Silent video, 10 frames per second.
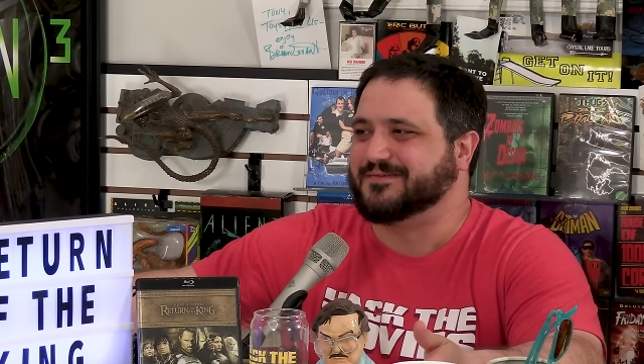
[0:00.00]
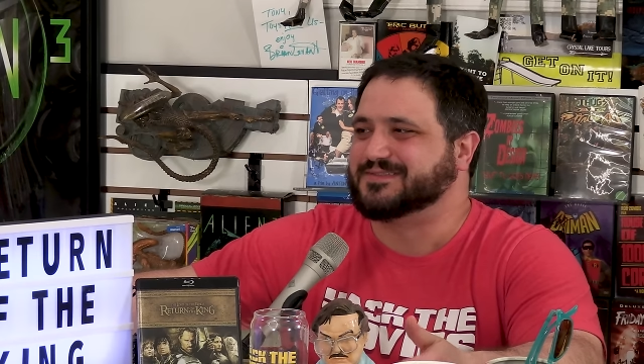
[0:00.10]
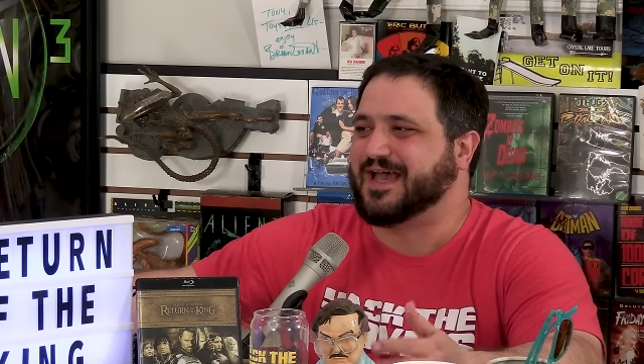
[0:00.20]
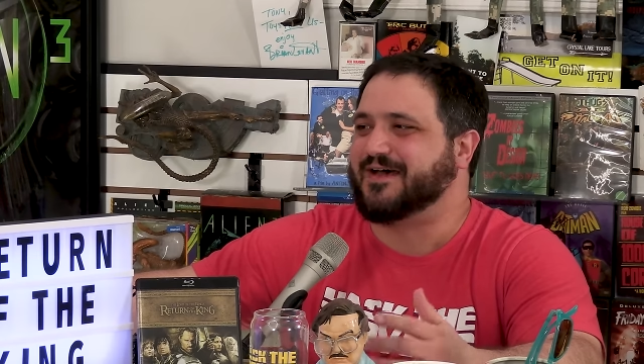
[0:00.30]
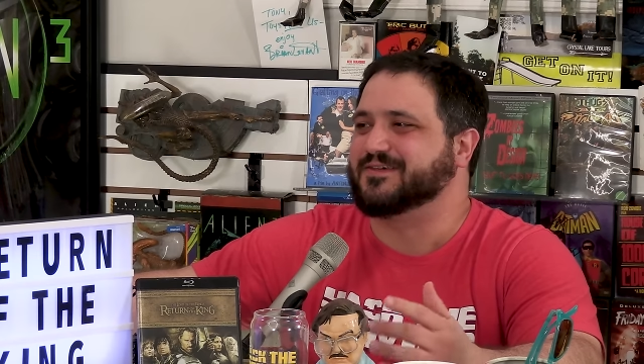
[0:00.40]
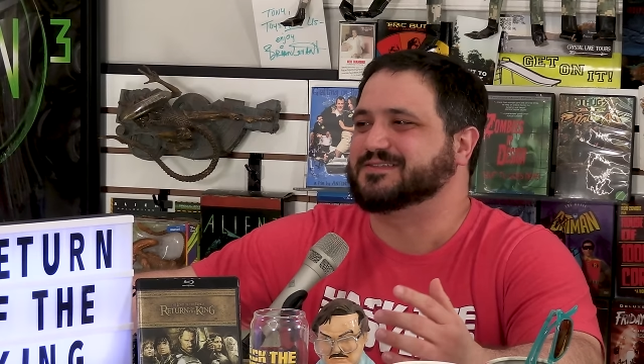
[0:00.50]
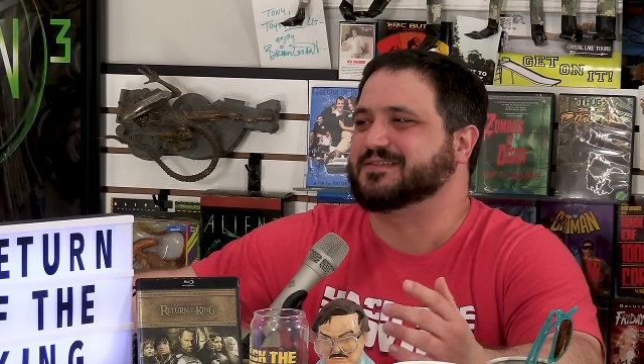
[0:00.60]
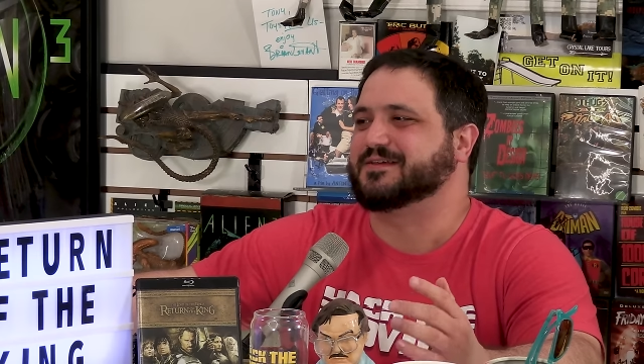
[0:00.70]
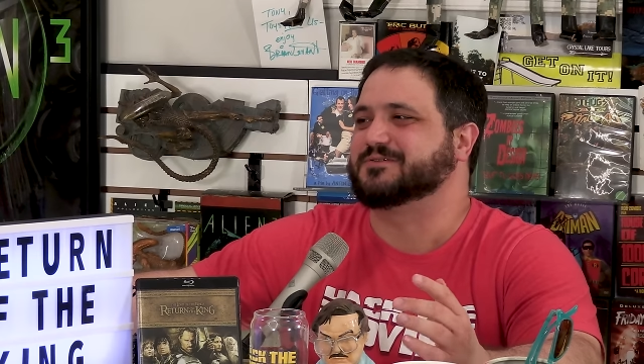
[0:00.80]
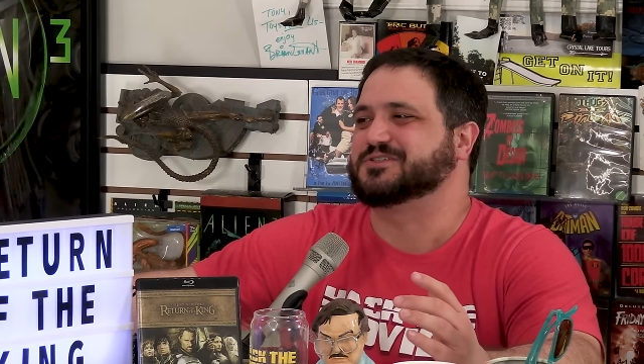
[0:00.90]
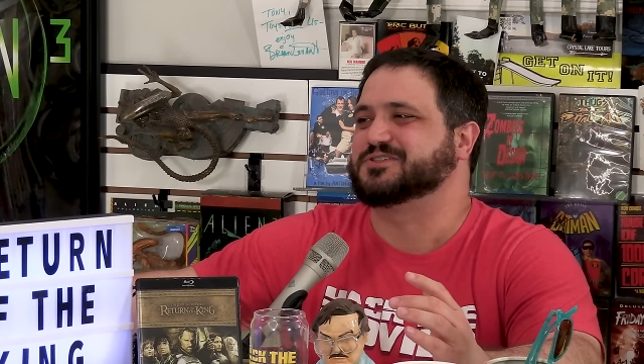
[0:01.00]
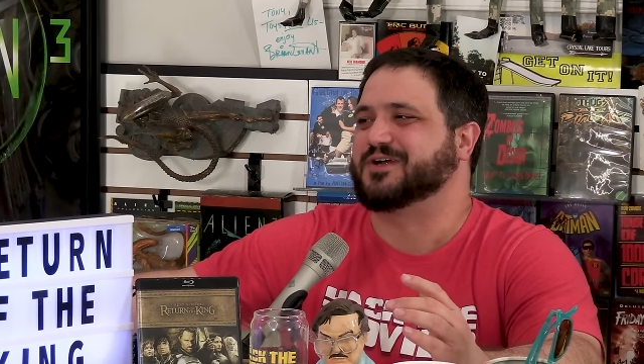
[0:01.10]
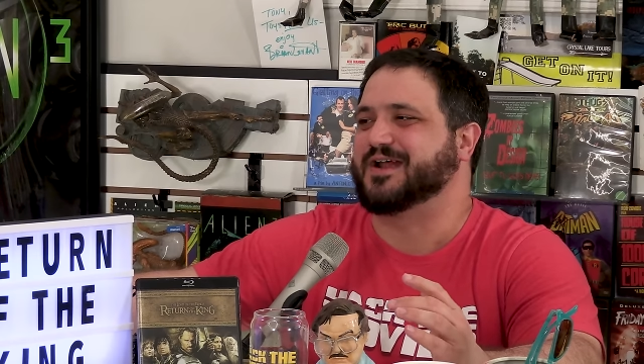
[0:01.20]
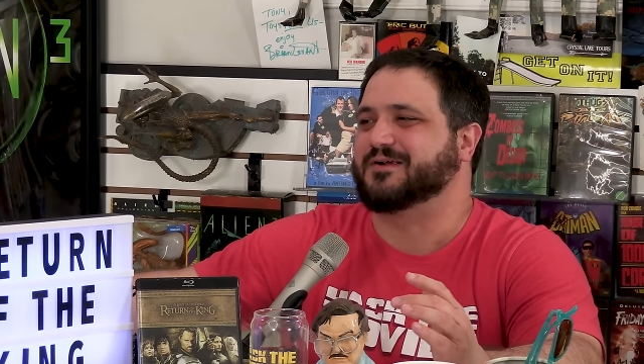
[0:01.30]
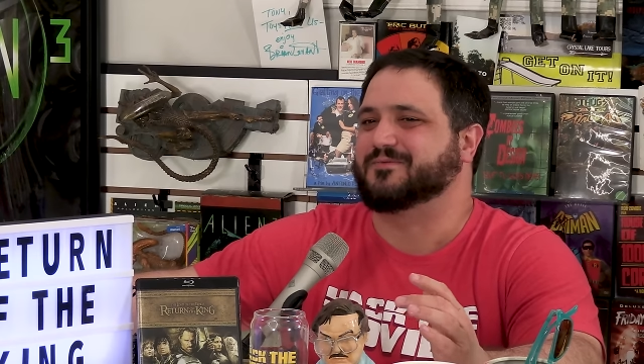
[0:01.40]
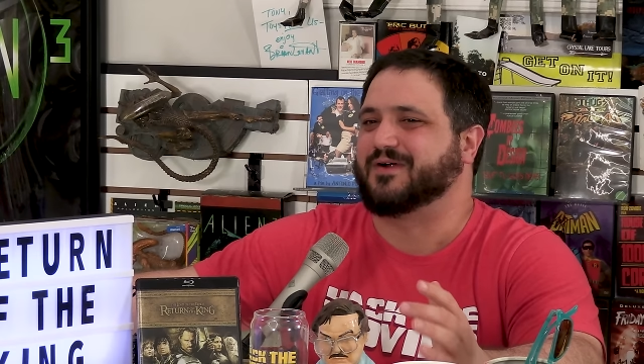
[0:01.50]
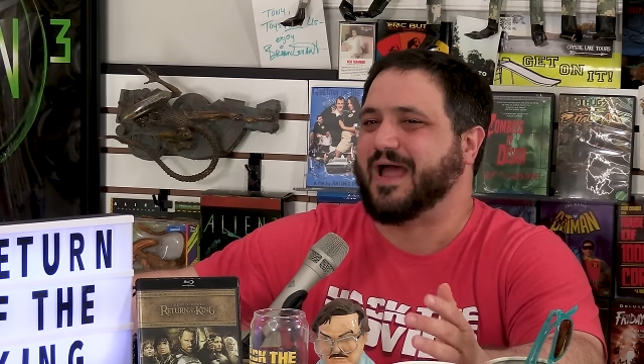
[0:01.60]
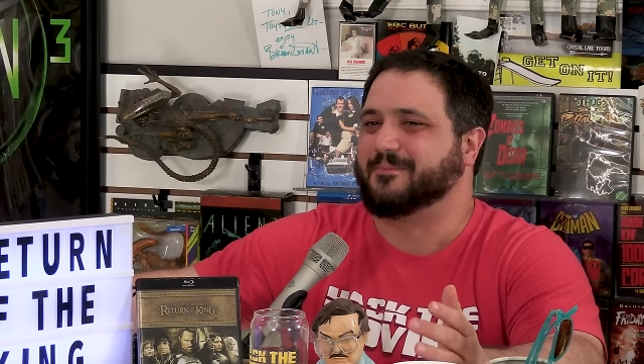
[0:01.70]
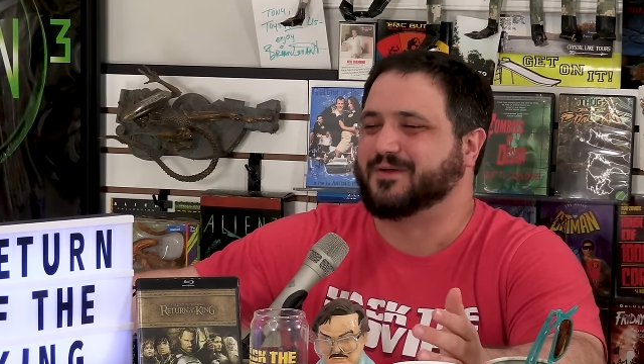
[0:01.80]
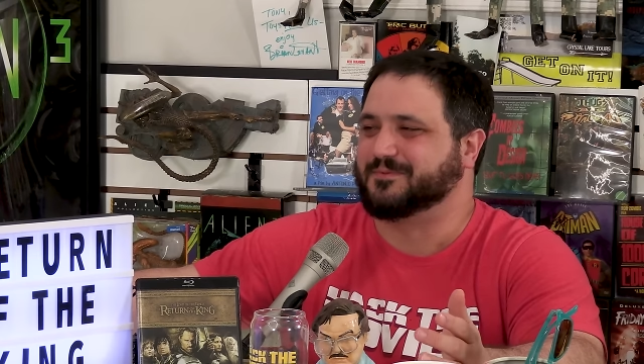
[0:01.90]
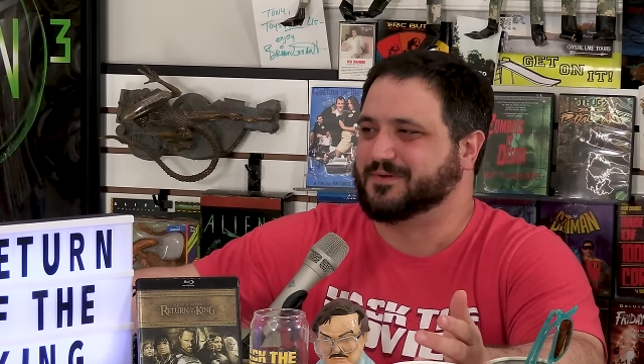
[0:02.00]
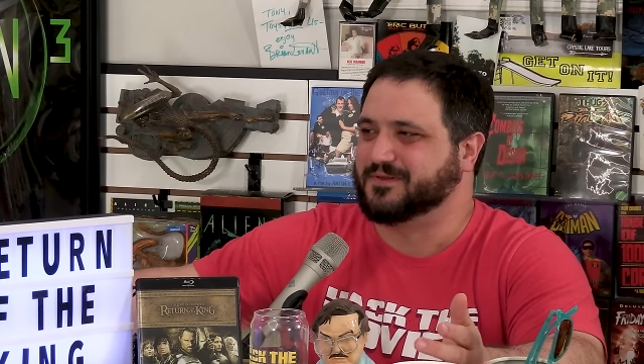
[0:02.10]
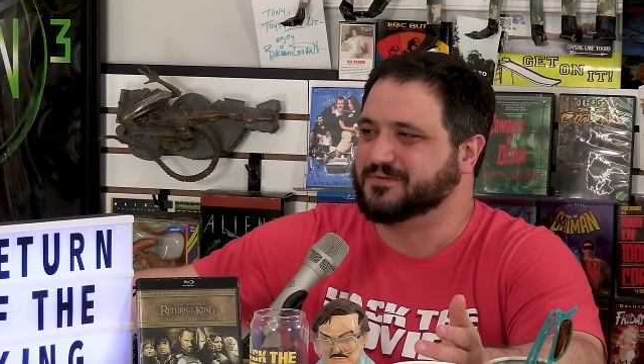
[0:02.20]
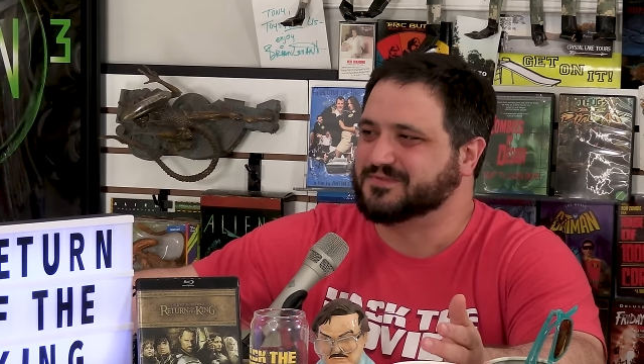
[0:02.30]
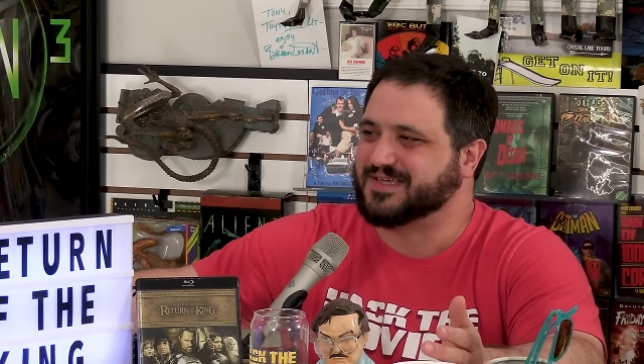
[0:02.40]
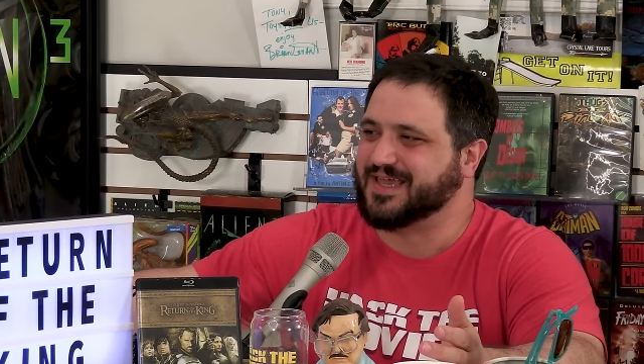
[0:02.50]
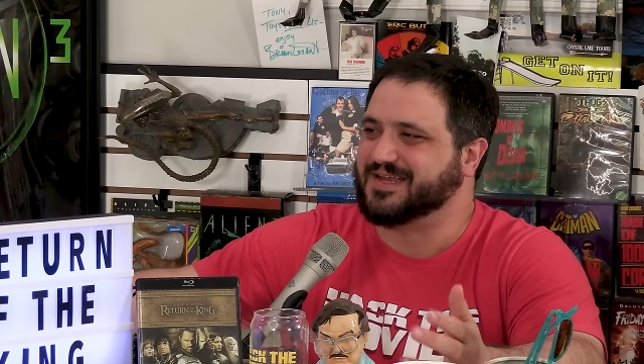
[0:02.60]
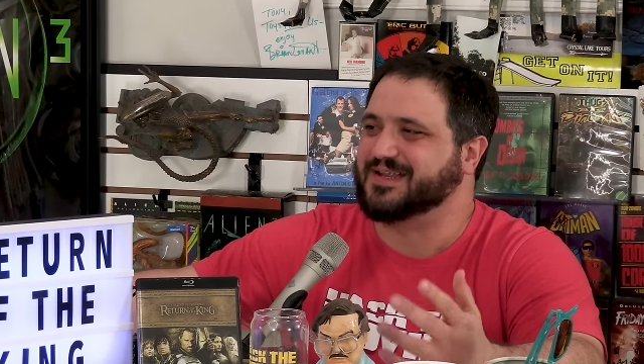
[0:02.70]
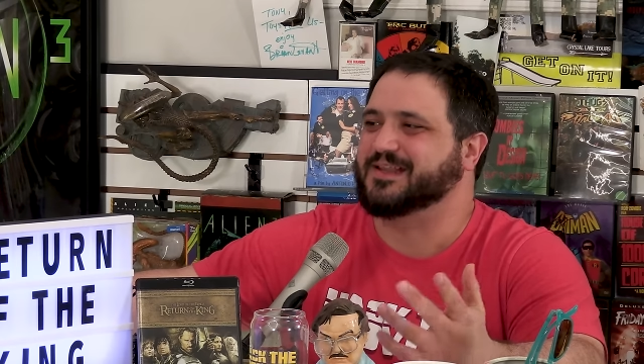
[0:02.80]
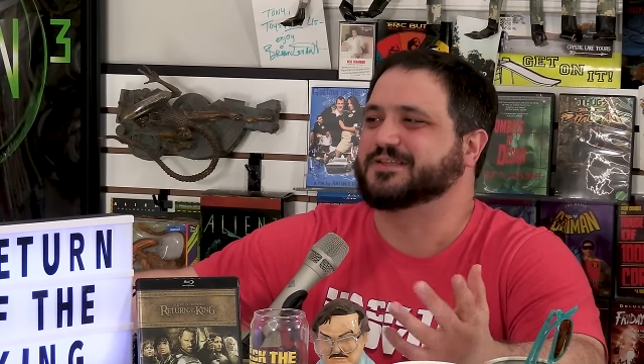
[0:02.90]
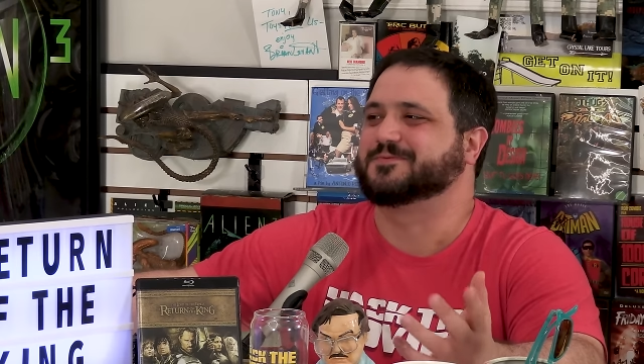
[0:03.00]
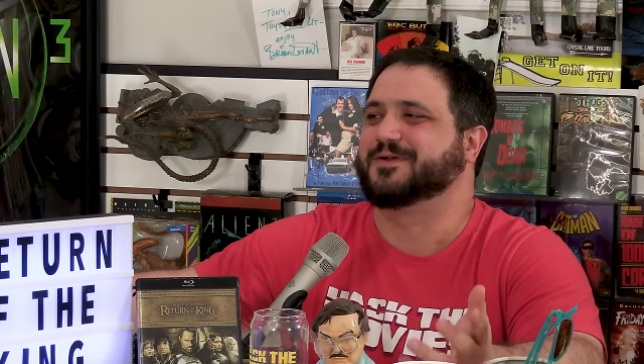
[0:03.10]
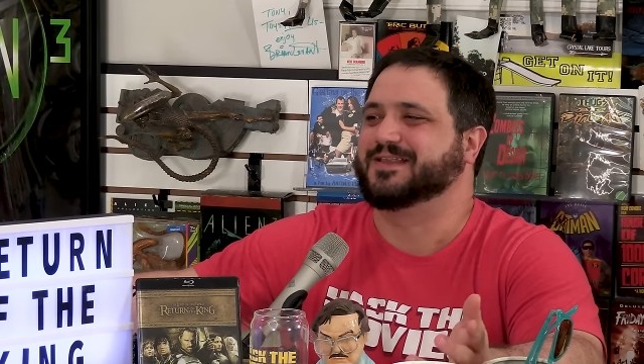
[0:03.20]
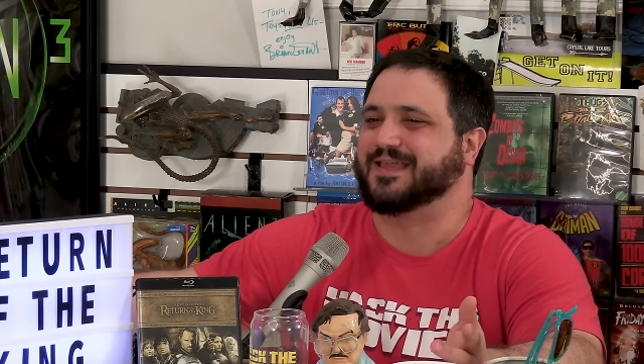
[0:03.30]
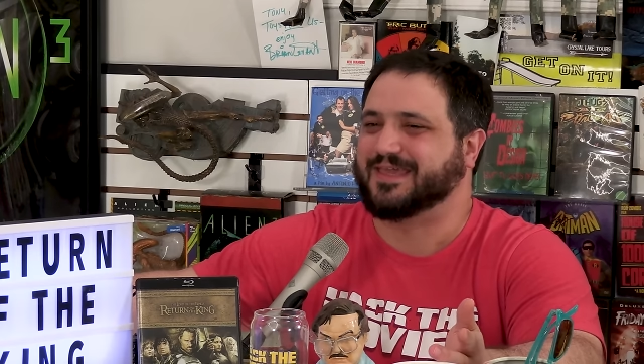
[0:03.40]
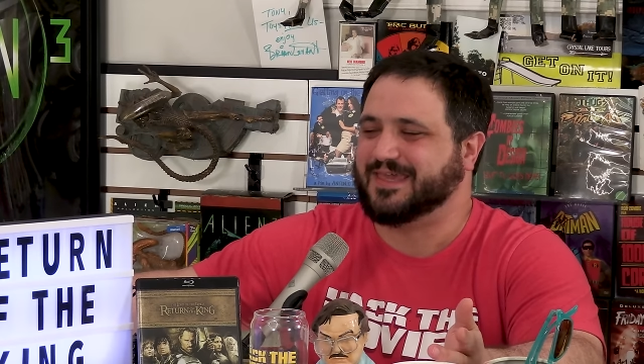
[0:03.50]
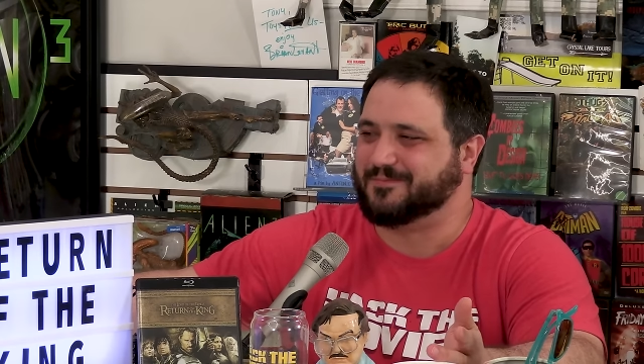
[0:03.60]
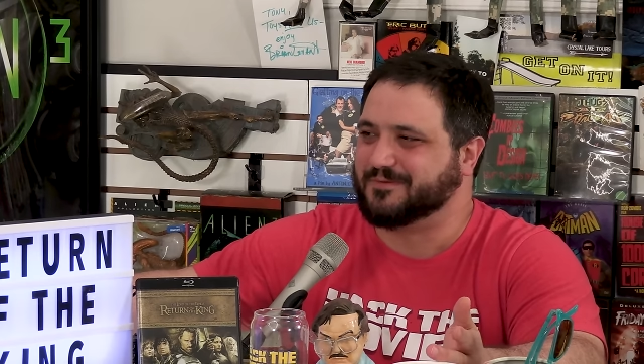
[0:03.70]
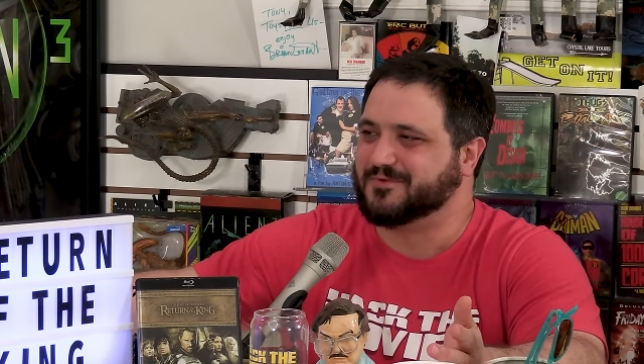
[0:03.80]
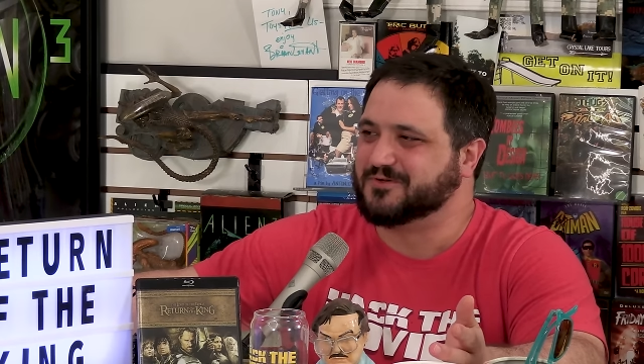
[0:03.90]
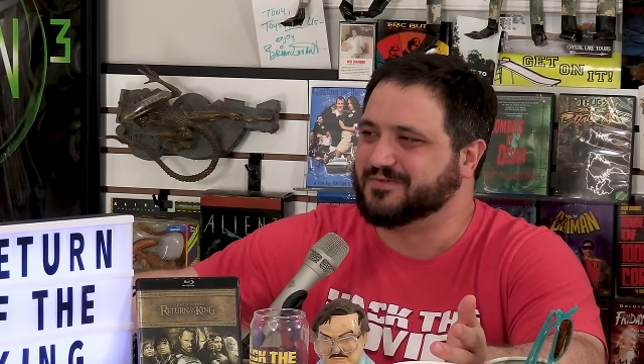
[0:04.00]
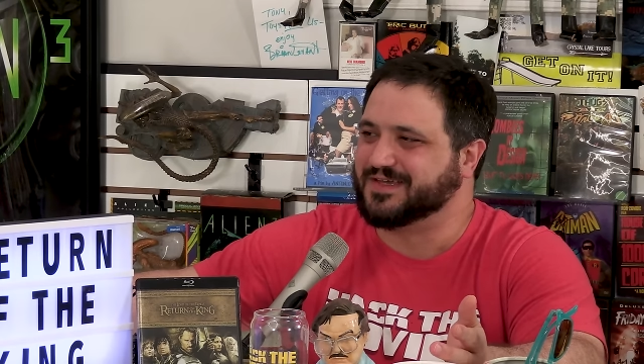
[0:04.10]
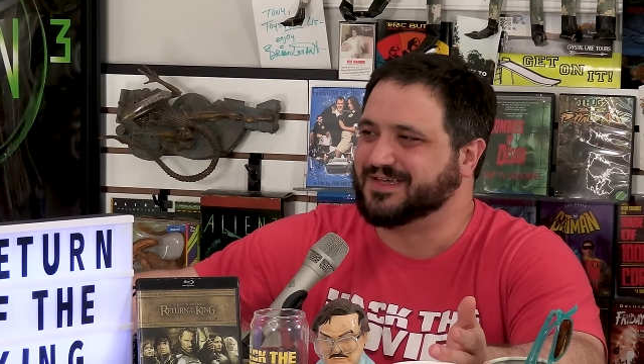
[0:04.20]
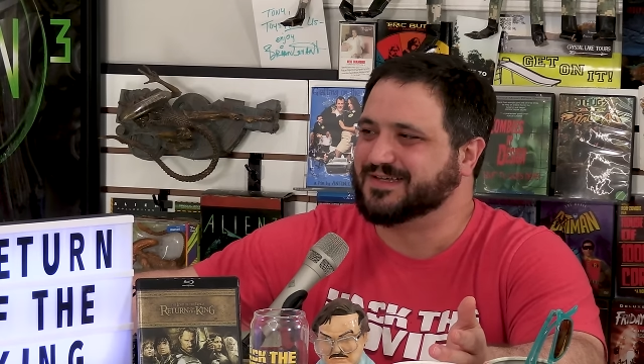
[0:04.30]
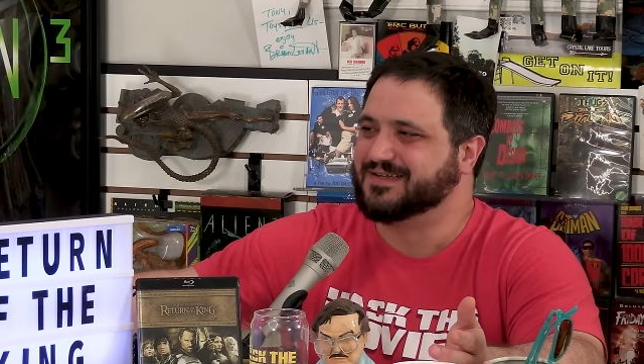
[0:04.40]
It was obvious that they were just trying to wrap up a loose end, and he just wanted to keep it moving. Well,